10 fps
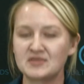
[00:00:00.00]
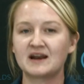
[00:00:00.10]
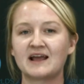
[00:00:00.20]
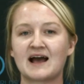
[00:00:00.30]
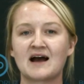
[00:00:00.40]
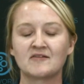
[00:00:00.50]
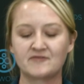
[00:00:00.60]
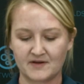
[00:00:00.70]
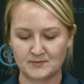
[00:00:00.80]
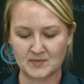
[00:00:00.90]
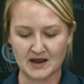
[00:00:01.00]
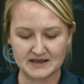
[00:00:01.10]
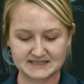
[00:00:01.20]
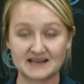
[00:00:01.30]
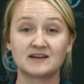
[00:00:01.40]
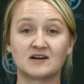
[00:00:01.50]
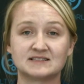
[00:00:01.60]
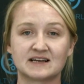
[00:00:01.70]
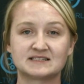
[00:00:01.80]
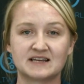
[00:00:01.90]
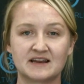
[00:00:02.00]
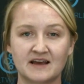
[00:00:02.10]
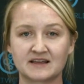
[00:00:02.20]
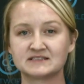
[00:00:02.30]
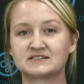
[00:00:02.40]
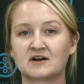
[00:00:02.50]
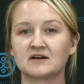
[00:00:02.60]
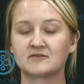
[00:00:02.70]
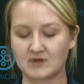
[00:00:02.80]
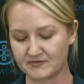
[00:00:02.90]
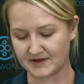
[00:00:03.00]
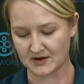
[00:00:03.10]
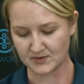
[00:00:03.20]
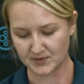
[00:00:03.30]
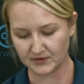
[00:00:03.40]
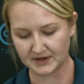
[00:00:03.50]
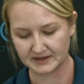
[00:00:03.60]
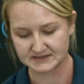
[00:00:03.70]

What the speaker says: that I have my site context data, I can start roughing out a building.